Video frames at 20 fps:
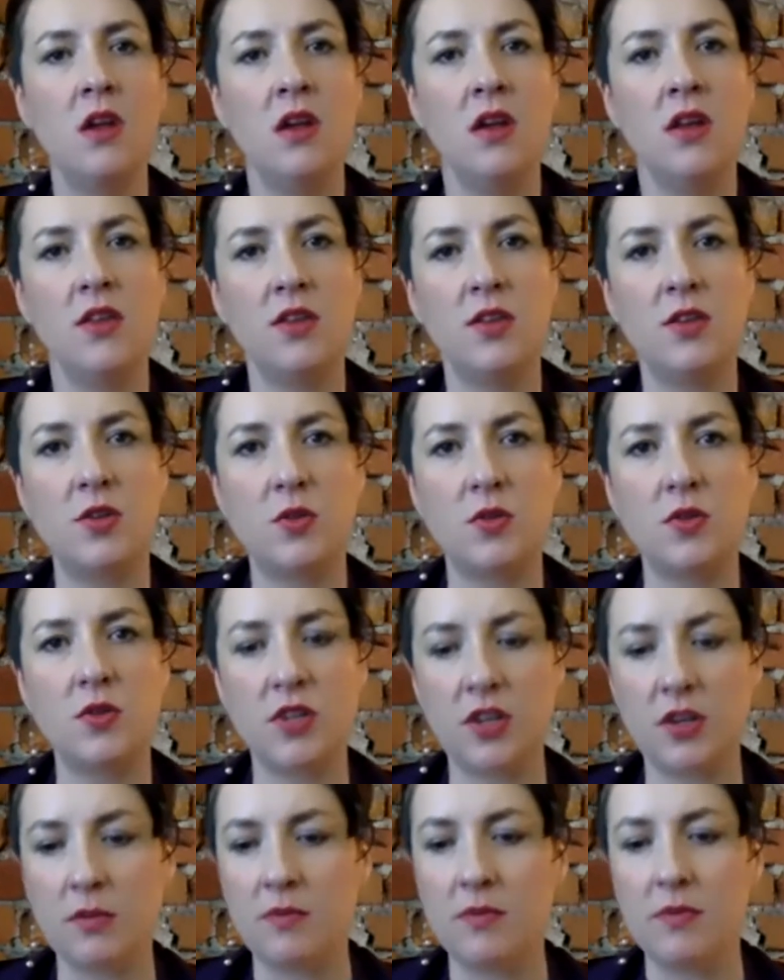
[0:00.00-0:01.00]
the
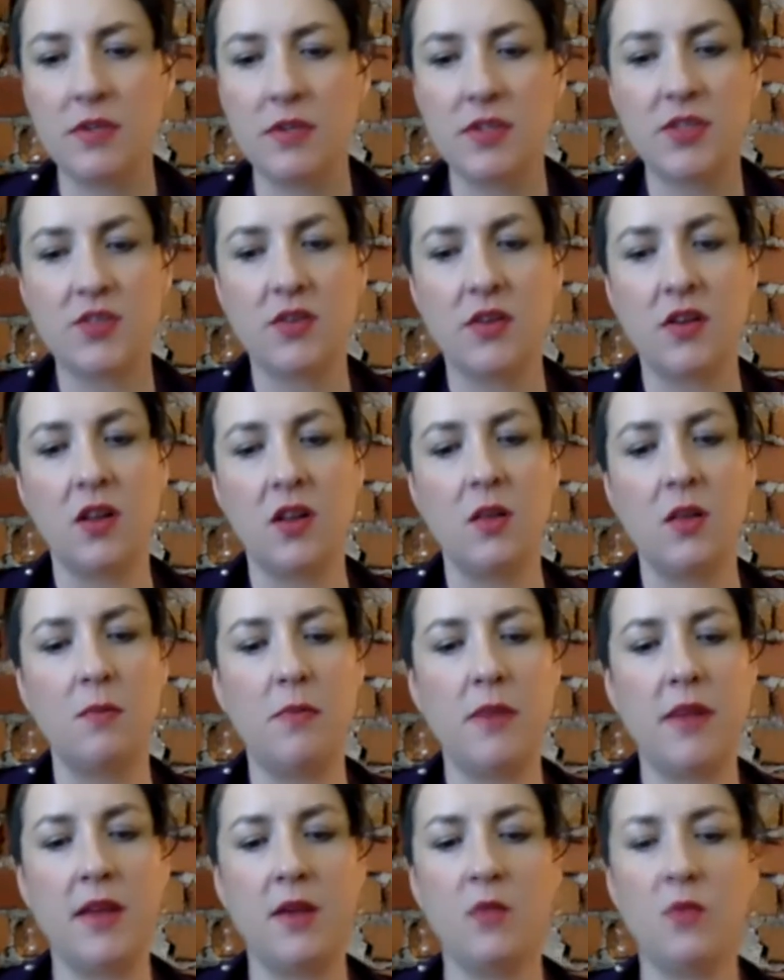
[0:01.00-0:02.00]
short-term struggle,
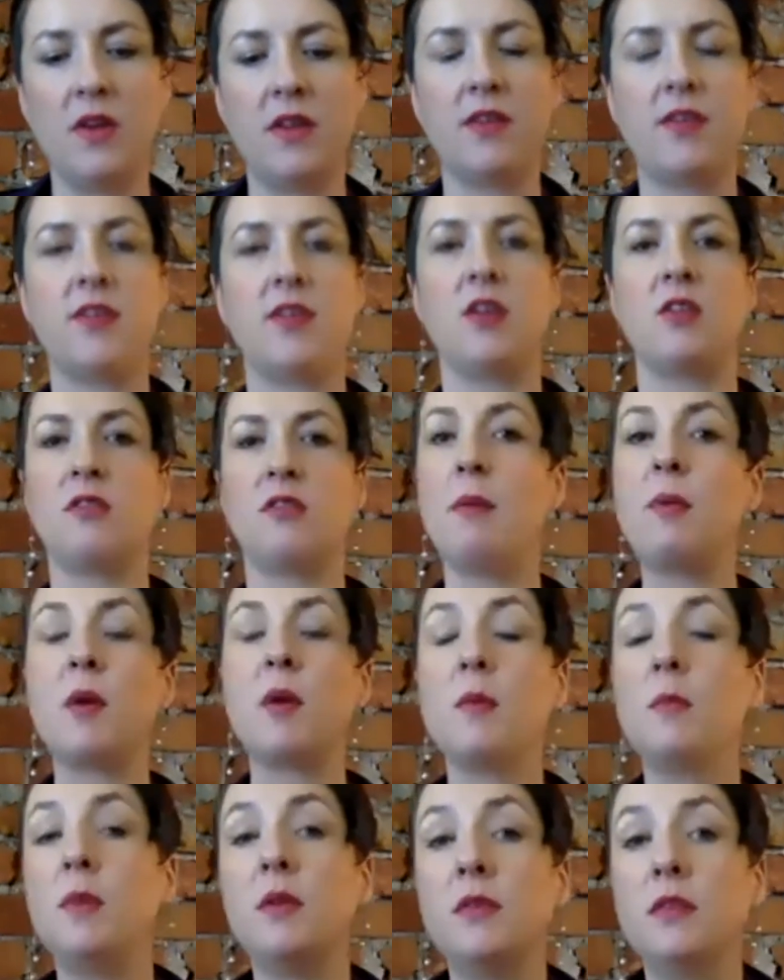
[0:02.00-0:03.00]
but with
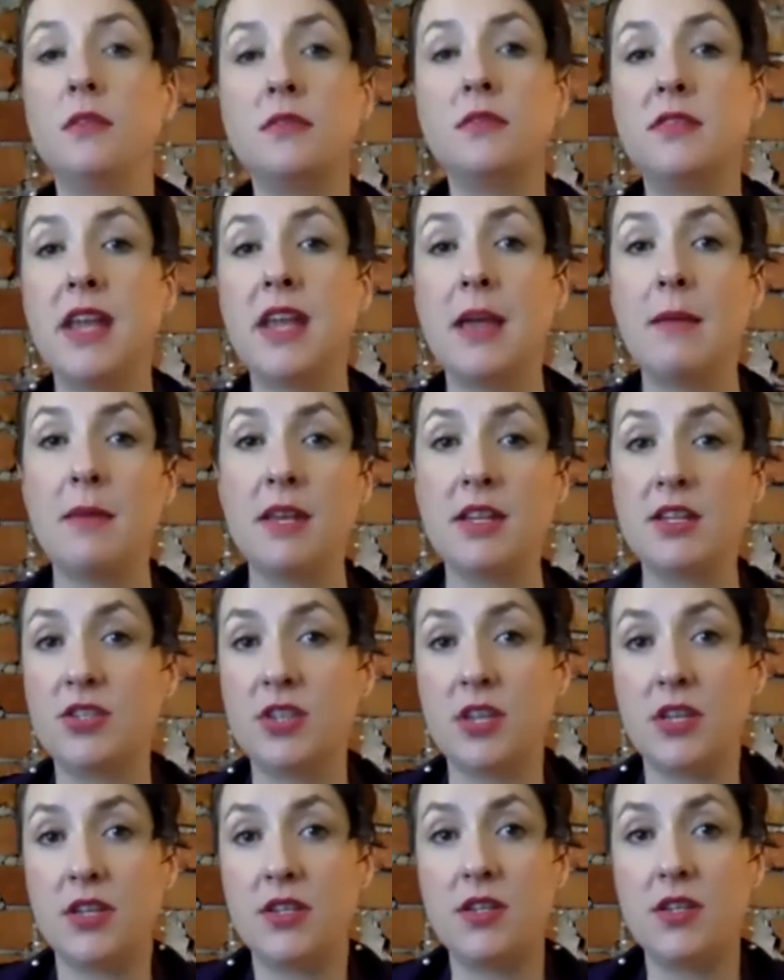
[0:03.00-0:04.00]
irreparable damage
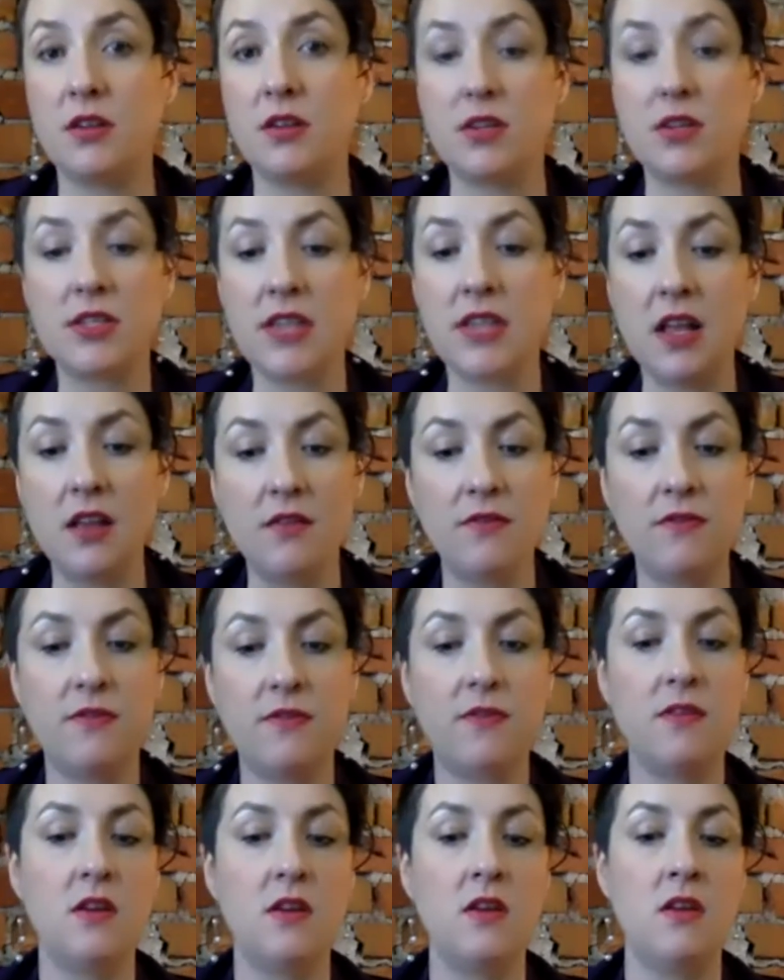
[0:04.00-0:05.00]
done to
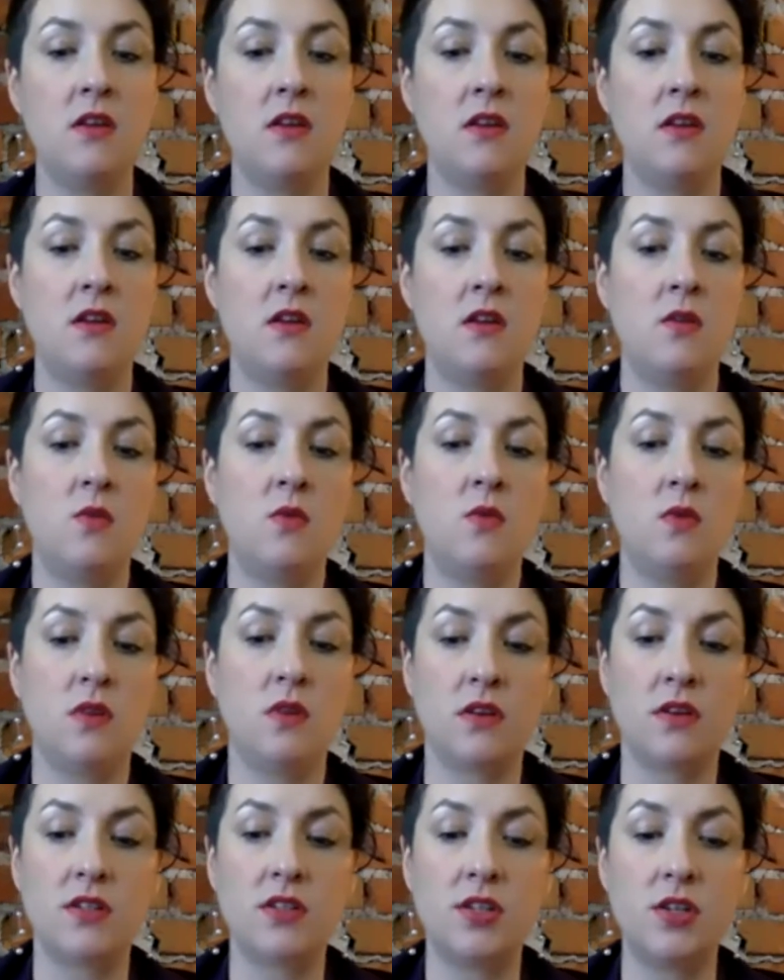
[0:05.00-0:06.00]
yourself
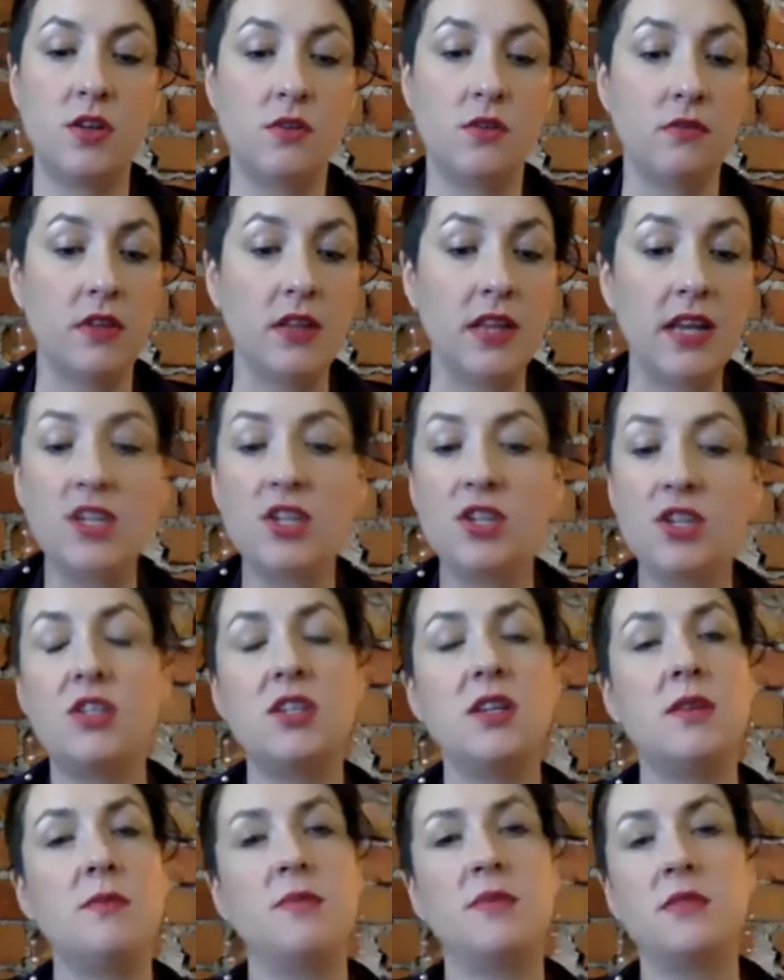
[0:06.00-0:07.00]
or to your
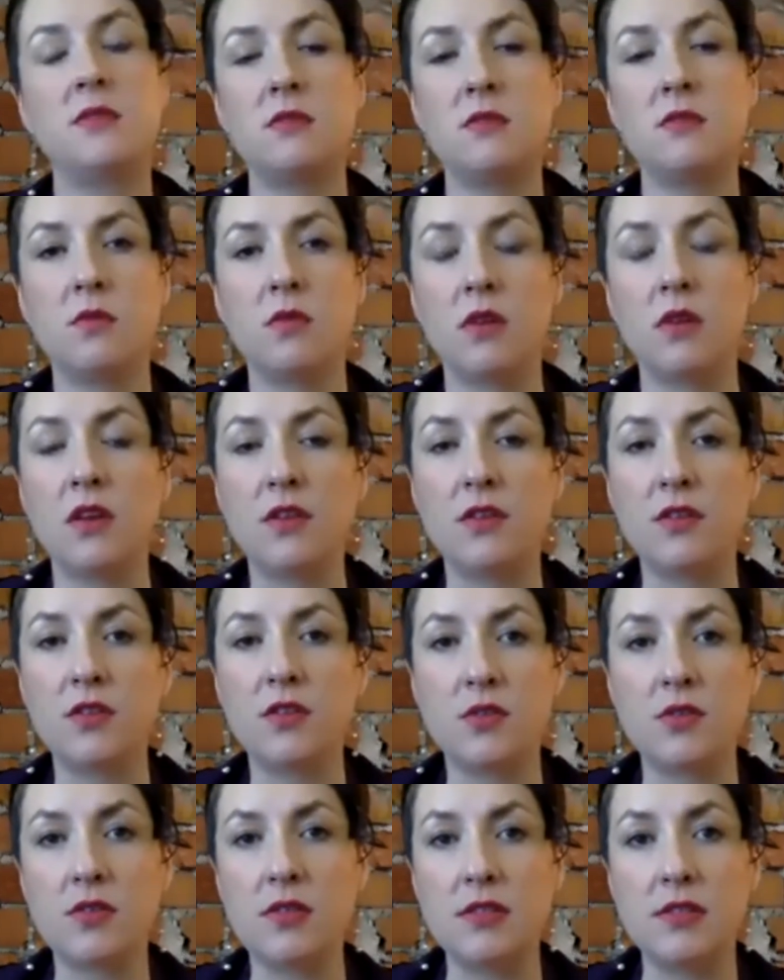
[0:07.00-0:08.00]
relationships or other
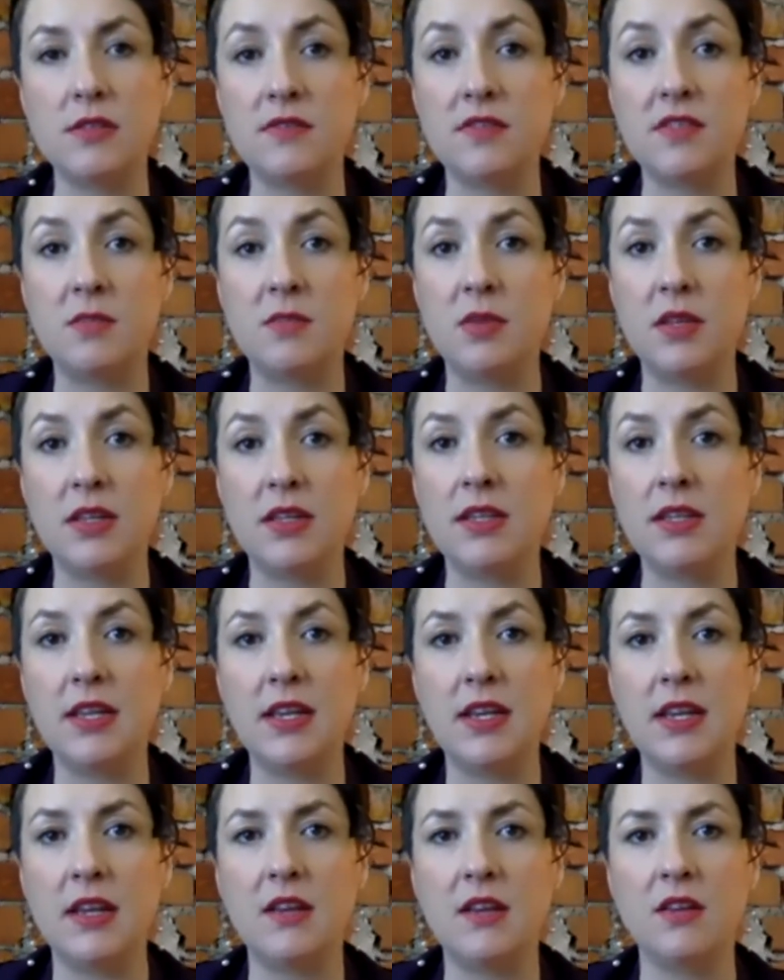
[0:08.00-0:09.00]
sources of
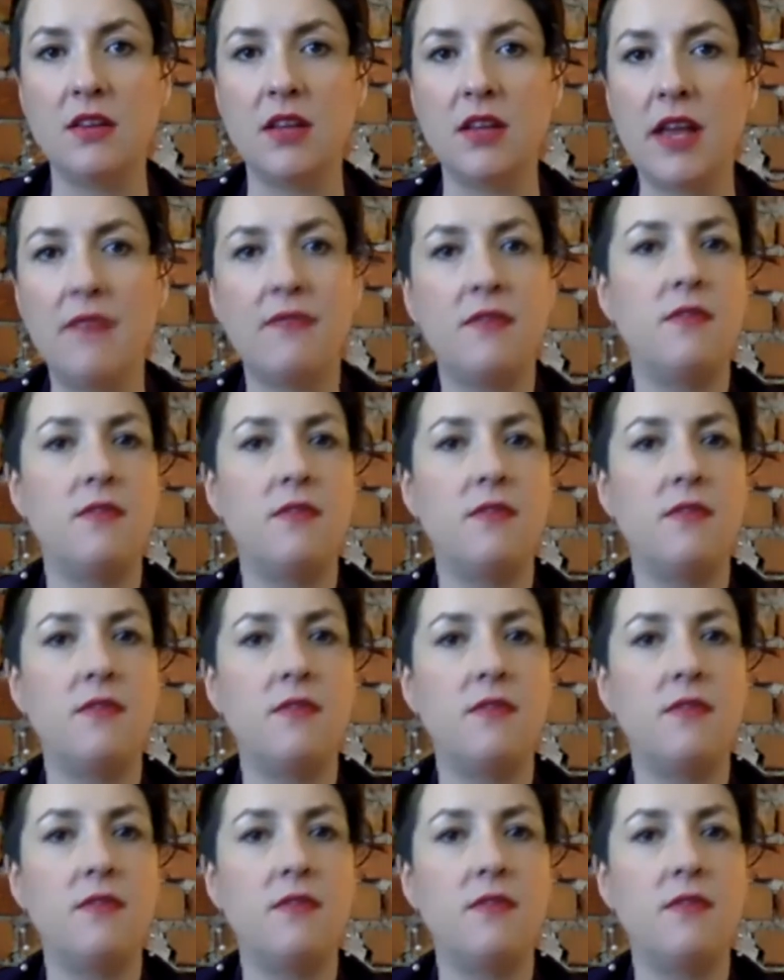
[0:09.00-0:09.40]
stability in your life.